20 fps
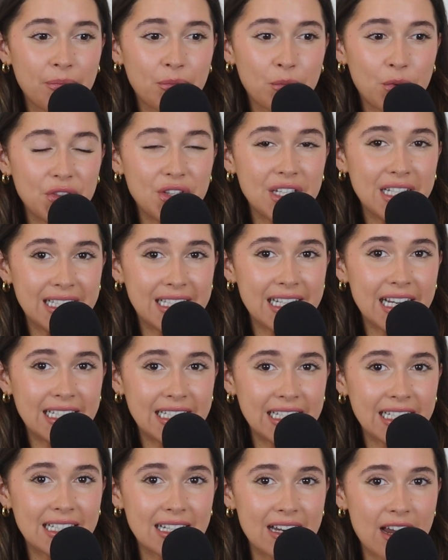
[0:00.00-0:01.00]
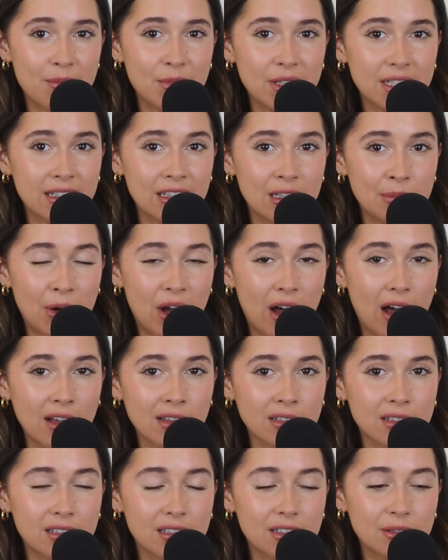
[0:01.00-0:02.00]
with these dating dilemmas in the
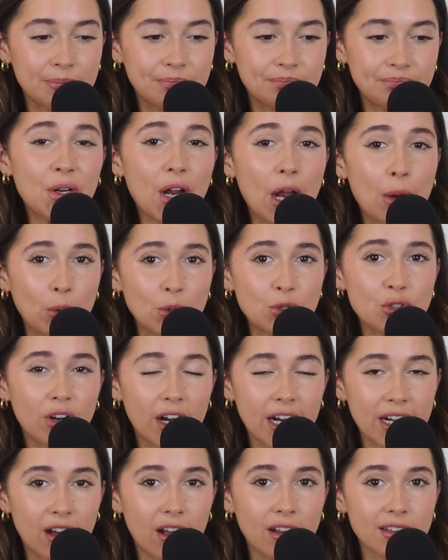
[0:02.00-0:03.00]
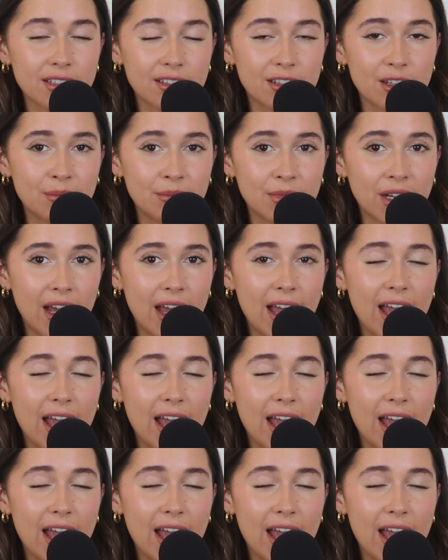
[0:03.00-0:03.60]
past, but I will try and answer them